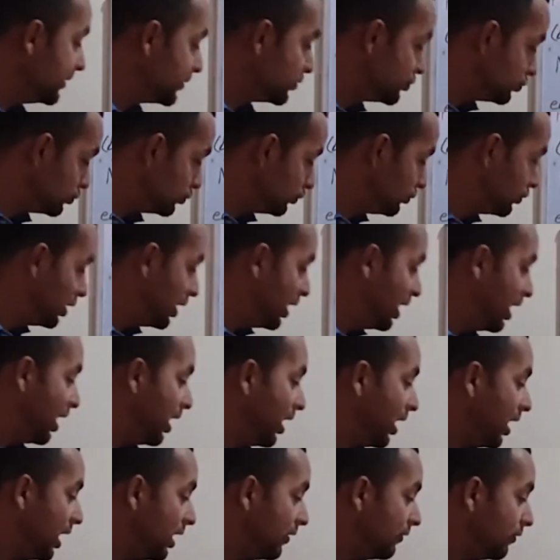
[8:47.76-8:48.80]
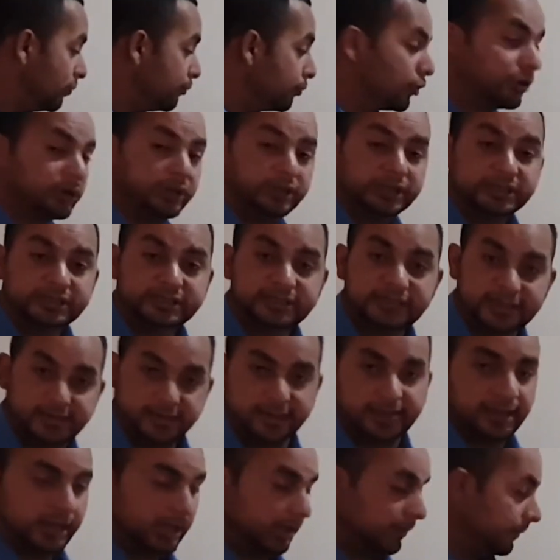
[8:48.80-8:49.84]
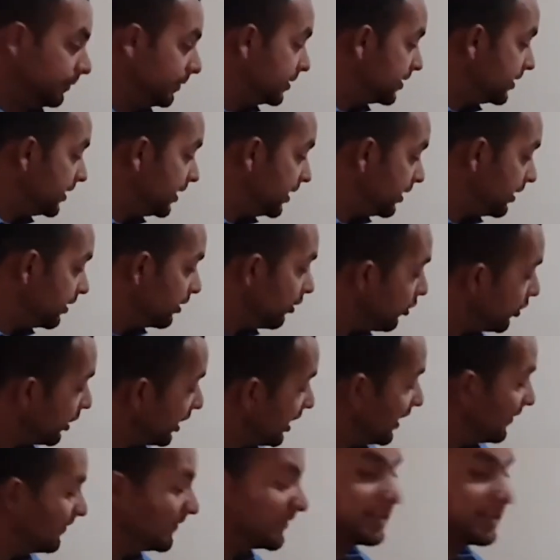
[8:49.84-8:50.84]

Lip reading: two, our product is same. See, on the left